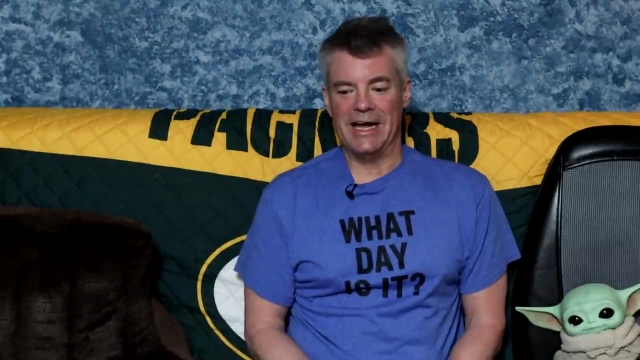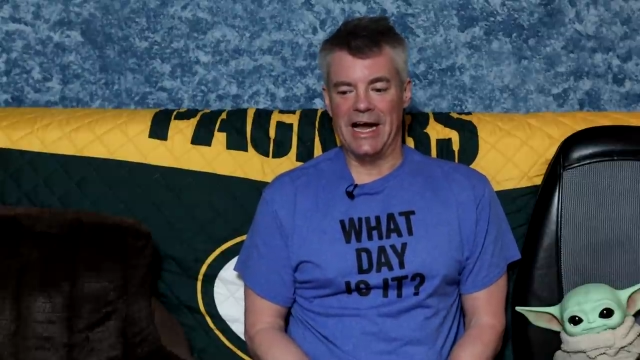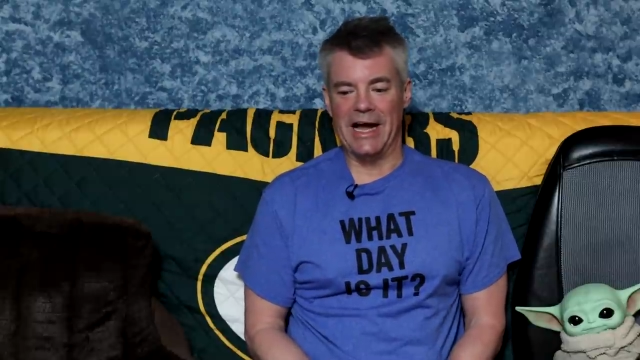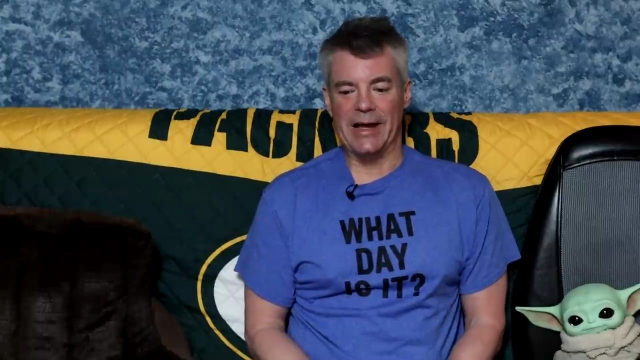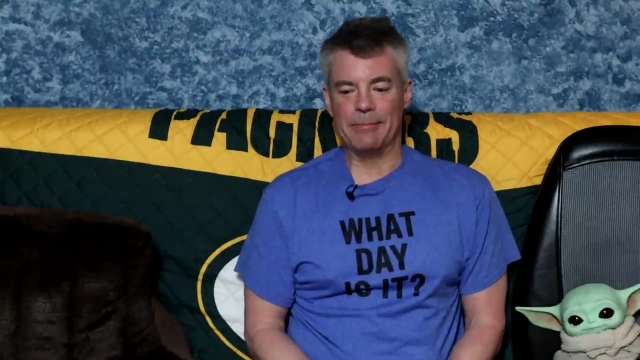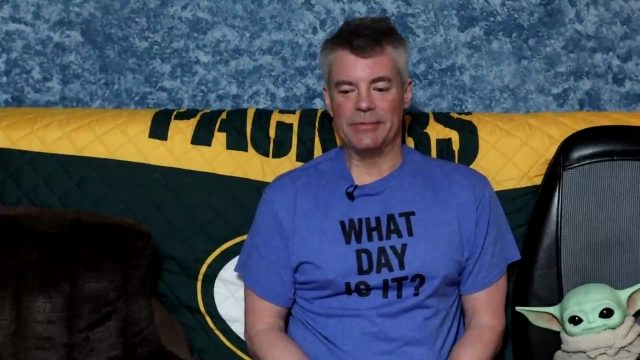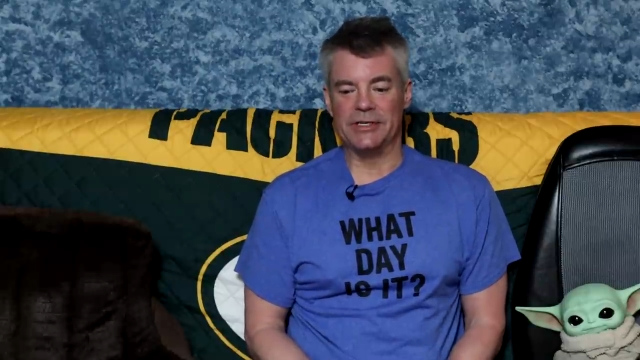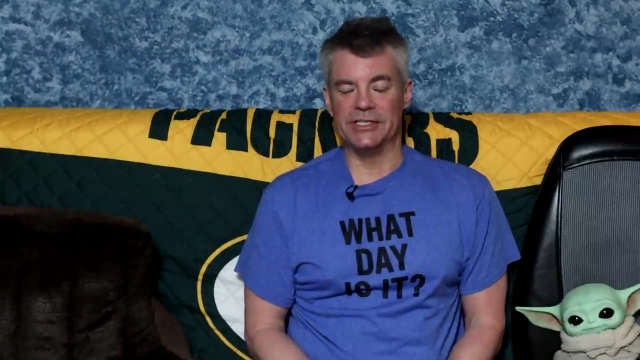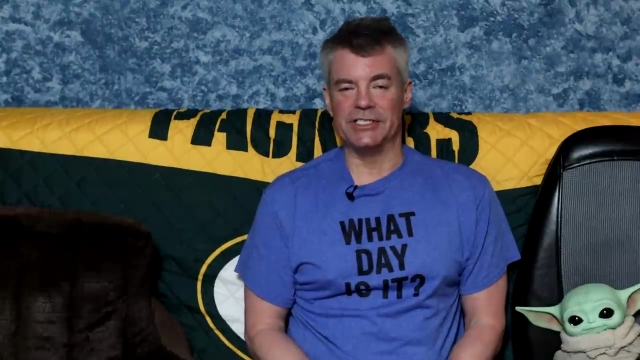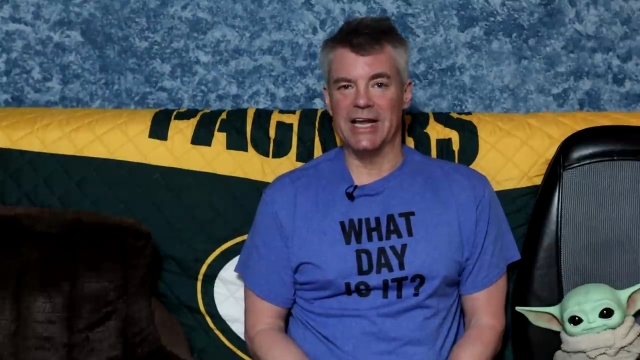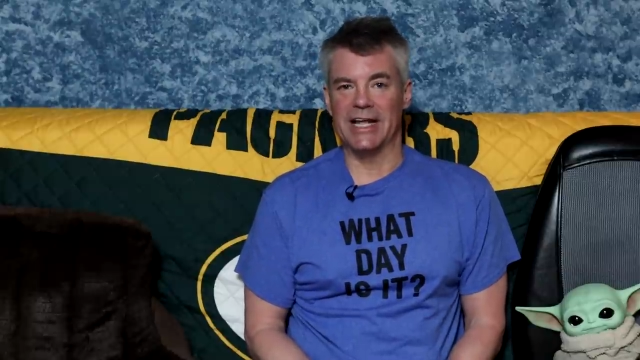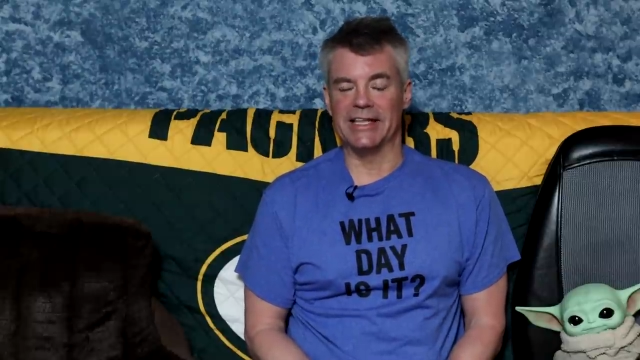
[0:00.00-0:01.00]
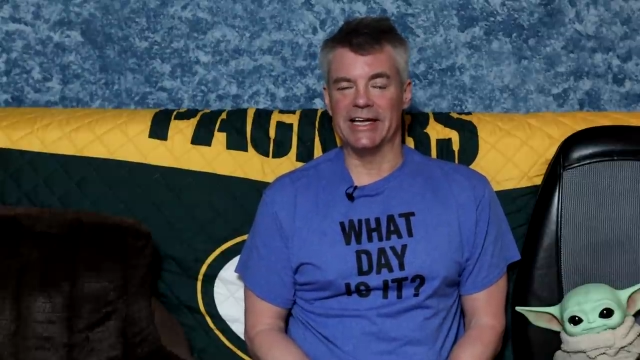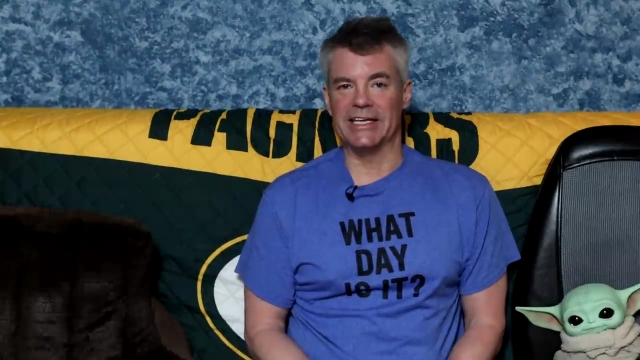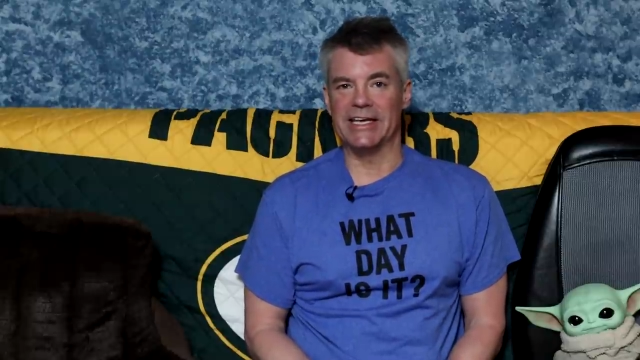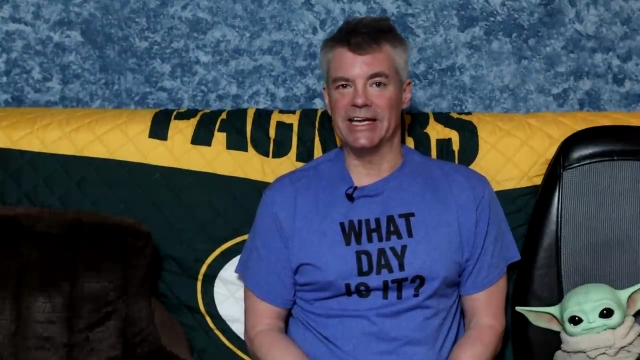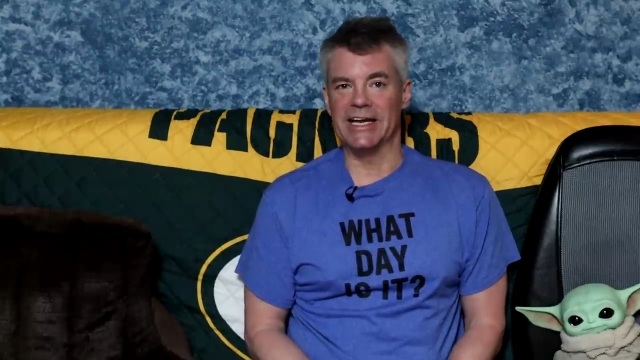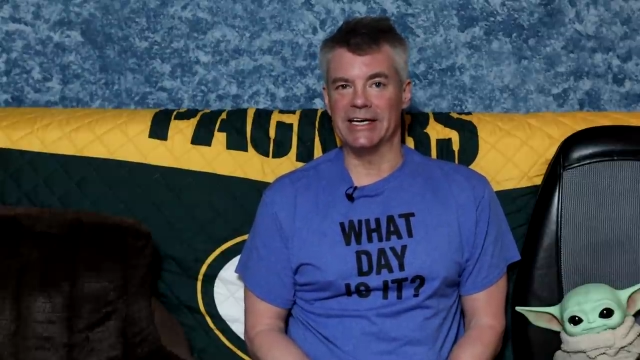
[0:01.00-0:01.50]
I'm just not that
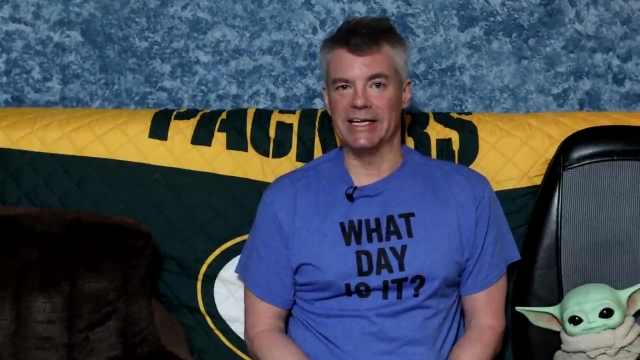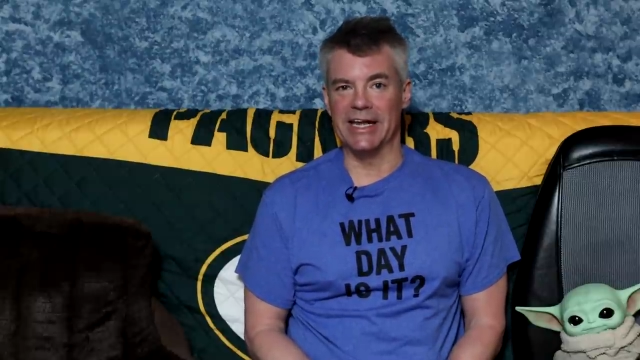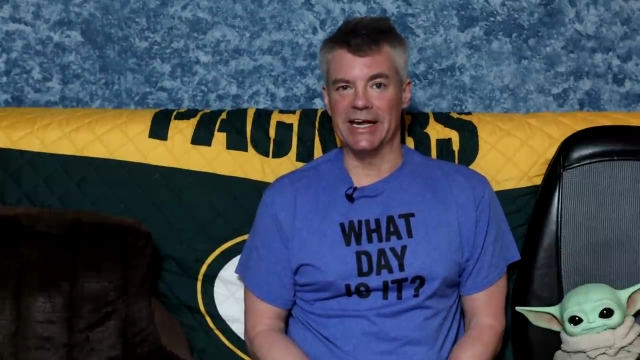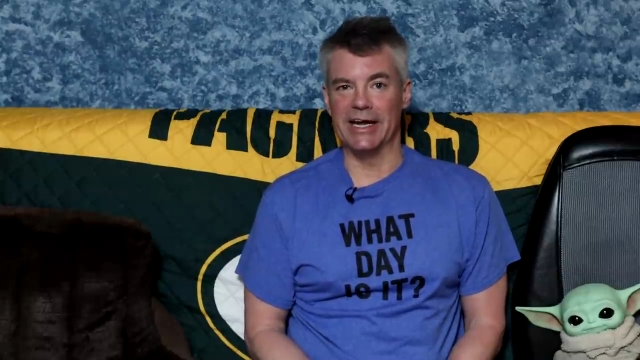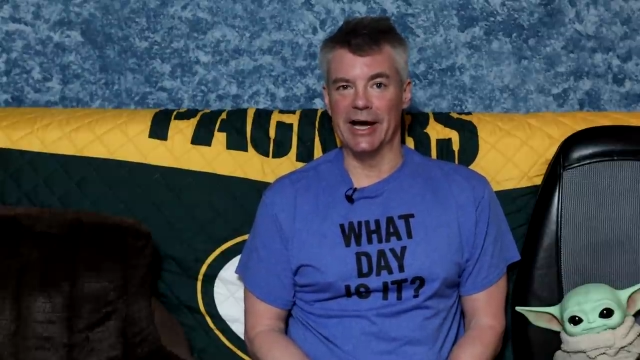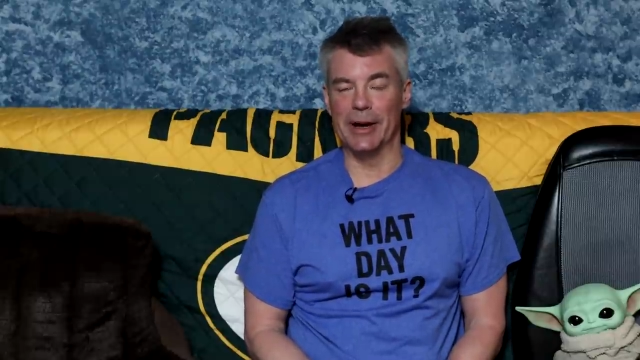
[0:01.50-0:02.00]
keen on getting